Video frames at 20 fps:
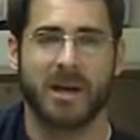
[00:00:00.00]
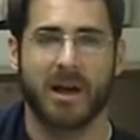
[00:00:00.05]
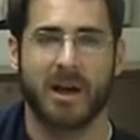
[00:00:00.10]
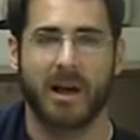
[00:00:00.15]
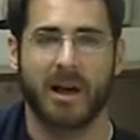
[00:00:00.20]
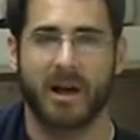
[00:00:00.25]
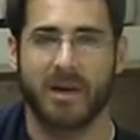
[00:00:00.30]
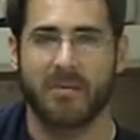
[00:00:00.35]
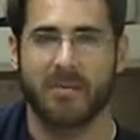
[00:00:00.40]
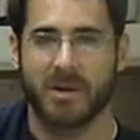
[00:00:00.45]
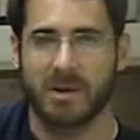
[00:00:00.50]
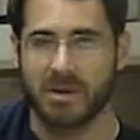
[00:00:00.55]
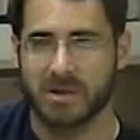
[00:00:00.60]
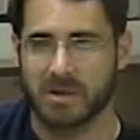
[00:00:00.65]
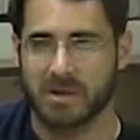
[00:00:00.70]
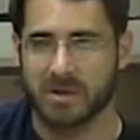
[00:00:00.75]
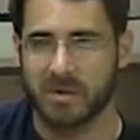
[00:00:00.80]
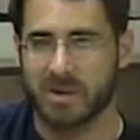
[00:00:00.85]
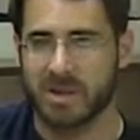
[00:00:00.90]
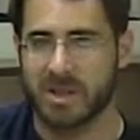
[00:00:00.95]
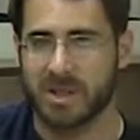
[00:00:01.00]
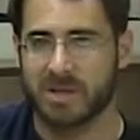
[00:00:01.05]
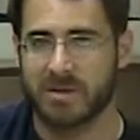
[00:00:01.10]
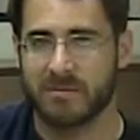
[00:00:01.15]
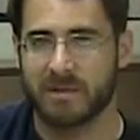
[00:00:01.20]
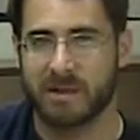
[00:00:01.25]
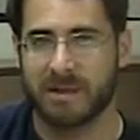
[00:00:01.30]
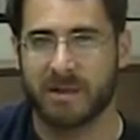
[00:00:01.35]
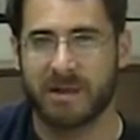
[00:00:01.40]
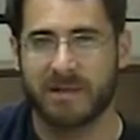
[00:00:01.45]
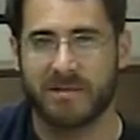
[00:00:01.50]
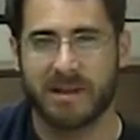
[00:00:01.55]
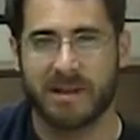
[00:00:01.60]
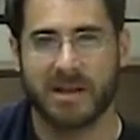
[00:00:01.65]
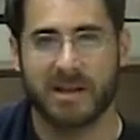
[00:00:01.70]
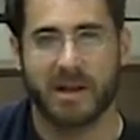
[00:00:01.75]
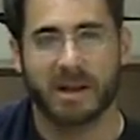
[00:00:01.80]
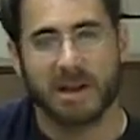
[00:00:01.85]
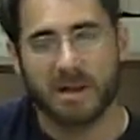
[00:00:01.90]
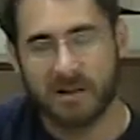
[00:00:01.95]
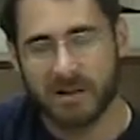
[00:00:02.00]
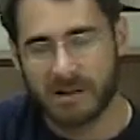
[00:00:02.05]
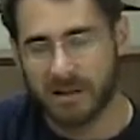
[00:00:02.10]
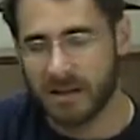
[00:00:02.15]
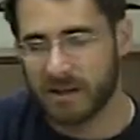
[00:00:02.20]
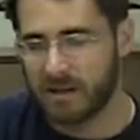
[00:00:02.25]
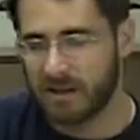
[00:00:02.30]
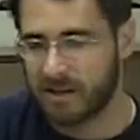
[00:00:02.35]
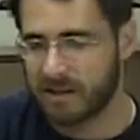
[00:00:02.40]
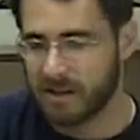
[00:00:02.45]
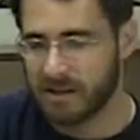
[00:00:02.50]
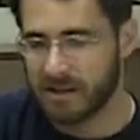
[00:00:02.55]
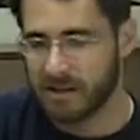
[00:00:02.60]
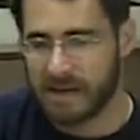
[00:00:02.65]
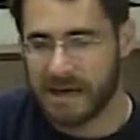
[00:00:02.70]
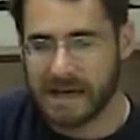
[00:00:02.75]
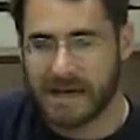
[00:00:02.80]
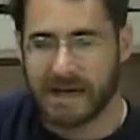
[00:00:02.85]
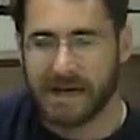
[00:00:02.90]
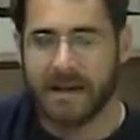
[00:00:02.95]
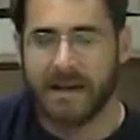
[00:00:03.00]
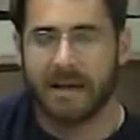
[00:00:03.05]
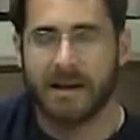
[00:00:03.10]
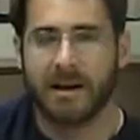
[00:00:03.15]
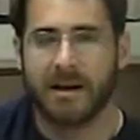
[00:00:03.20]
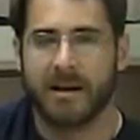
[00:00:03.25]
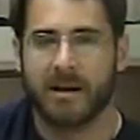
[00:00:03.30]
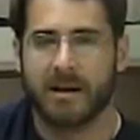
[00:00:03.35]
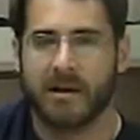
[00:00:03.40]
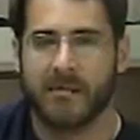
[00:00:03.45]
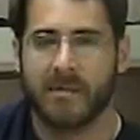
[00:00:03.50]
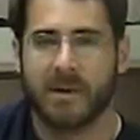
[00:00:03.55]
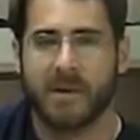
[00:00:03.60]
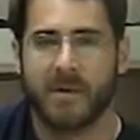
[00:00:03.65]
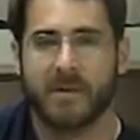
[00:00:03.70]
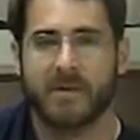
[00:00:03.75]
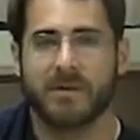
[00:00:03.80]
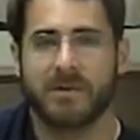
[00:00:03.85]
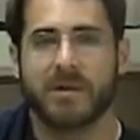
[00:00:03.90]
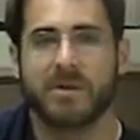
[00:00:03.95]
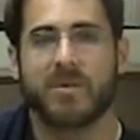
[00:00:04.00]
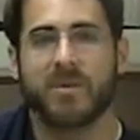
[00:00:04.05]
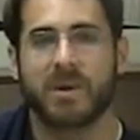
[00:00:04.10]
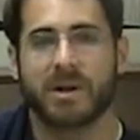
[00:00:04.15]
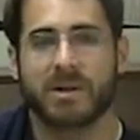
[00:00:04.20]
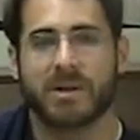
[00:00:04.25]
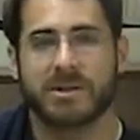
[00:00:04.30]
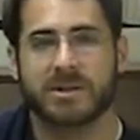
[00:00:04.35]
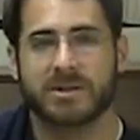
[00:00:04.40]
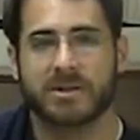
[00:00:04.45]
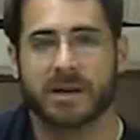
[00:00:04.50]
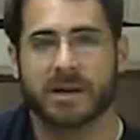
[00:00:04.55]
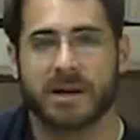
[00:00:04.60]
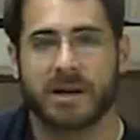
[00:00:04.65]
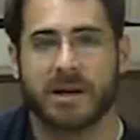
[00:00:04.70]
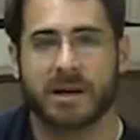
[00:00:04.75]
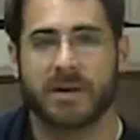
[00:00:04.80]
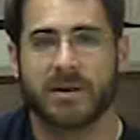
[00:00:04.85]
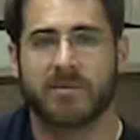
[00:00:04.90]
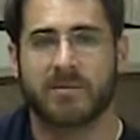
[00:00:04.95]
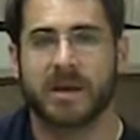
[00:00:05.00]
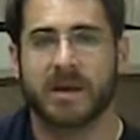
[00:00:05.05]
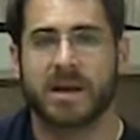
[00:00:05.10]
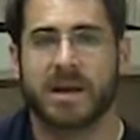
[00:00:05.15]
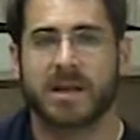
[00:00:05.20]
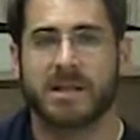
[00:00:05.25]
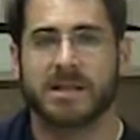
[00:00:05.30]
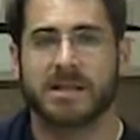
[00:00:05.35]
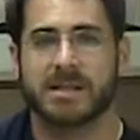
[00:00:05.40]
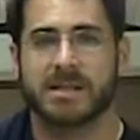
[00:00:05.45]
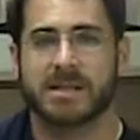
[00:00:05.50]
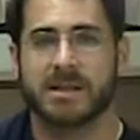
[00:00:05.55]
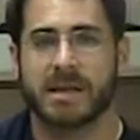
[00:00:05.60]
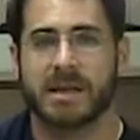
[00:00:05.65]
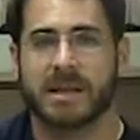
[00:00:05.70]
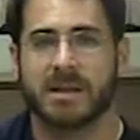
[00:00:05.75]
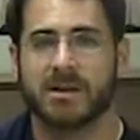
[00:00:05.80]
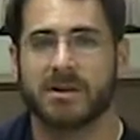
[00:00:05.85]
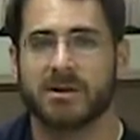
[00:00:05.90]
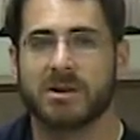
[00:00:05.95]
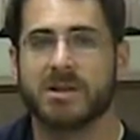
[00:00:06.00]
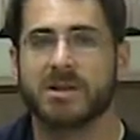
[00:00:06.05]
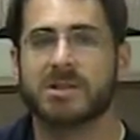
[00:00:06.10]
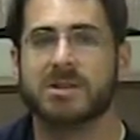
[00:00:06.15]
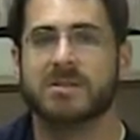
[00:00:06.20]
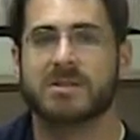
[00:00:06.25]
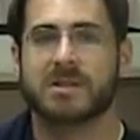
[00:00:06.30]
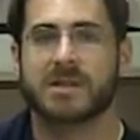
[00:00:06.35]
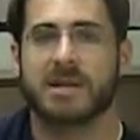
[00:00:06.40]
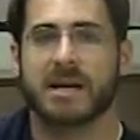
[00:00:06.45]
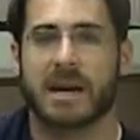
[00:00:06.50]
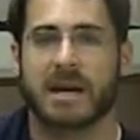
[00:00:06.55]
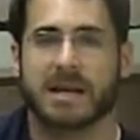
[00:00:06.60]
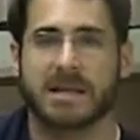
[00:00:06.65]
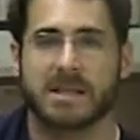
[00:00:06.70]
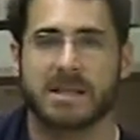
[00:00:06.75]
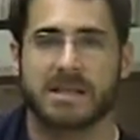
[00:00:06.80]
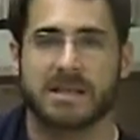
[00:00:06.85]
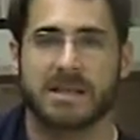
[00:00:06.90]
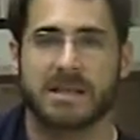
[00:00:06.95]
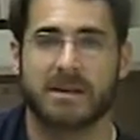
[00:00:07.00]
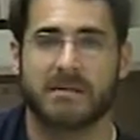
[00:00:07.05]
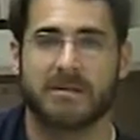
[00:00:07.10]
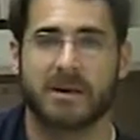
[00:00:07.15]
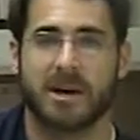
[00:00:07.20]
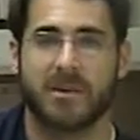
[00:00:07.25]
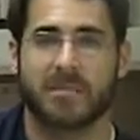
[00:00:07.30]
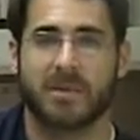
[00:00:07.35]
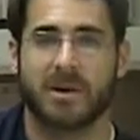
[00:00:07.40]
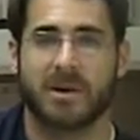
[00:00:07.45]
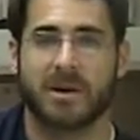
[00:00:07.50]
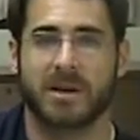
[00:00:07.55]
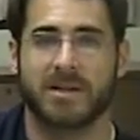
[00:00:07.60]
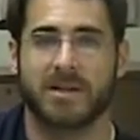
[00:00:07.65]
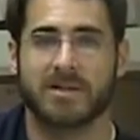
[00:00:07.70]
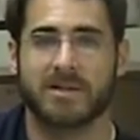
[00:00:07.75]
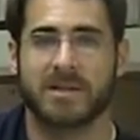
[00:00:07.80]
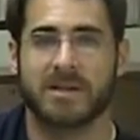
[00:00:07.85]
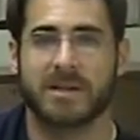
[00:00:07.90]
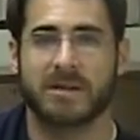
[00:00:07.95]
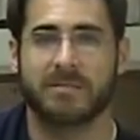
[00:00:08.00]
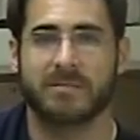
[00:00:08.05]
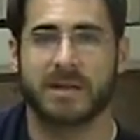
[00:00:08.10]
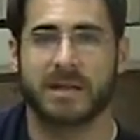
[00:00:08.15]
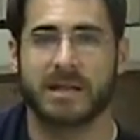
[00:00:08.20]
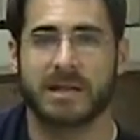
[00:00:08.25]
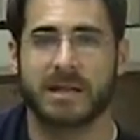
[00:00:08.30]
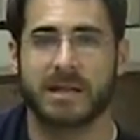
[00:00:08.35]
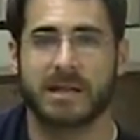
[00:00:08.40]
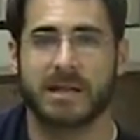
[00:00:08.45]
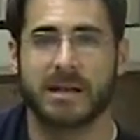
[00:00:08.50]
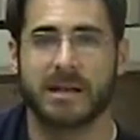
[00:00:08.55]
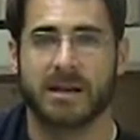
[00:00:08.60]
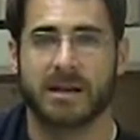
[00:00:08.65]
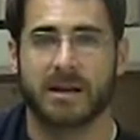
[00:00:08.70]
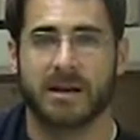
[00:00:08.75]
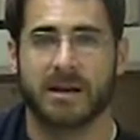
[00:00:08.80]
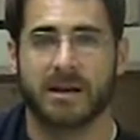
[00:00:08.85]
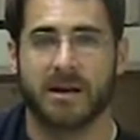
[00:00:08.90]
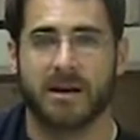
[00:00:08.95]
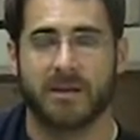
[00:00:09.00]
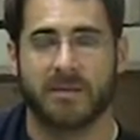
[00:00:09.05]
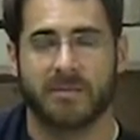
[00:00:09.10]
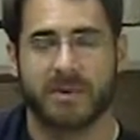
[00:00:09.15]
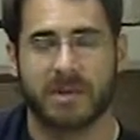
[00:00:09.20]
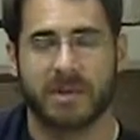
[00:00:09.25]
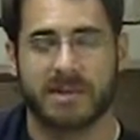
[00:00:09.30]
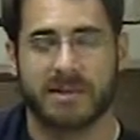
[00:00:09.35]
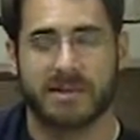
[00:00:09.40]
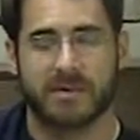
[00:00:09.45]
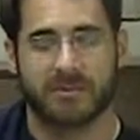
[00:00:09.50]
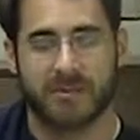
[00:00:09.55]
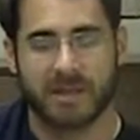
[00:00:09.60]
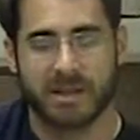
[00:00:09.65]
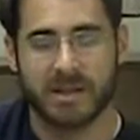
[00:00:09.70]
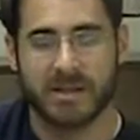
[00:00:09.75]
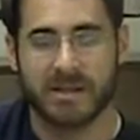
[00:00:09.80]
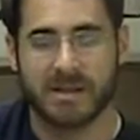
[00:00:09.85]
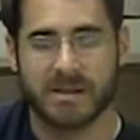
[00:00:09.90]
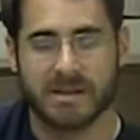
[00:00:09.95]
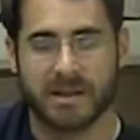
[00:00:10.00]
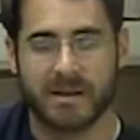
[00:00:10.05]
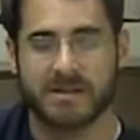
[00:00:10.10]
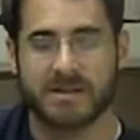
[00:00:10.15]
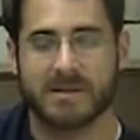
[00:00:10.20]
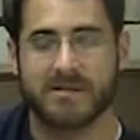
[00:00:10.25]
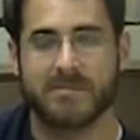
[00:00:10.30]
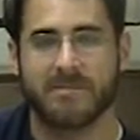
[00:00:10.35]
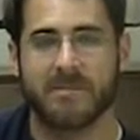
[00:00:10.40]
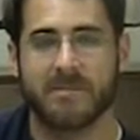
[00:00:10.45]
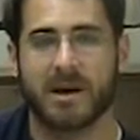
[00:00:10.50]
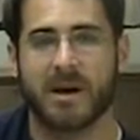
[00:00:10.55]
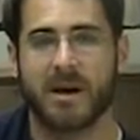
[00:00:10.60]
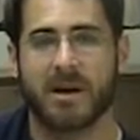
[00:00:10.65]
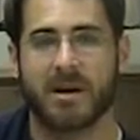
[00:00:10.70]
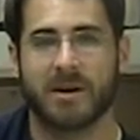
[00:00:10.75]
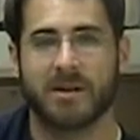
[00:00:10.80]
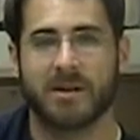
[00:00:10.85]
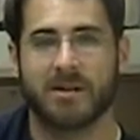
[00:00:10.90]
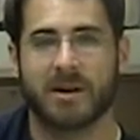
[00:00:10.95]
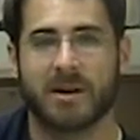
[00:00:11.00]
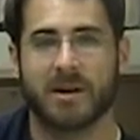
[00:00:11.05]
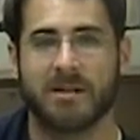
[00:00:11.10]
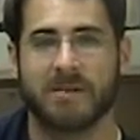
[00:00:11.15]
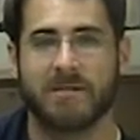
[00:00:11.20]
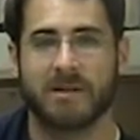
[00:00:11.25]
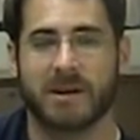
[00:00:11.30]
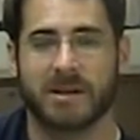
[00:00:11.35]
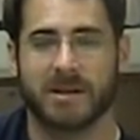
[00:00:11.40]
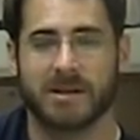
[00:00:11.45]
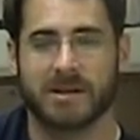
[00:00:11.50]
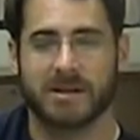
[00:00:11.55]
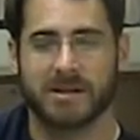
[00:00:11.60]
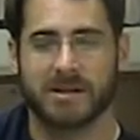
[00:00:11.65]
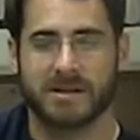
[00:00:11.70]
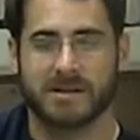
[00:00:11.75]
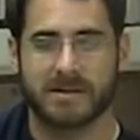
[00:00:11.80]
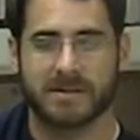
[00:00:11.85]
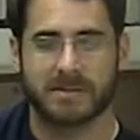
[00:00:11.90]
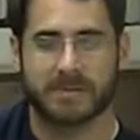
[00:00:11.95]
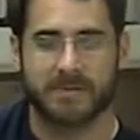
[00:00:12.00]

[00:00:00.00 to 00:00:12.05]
You can switch in the middle of it. You can get good at that. However you want to do it. I encourage you to not just give up on using that pinky because it really does have some great advantages.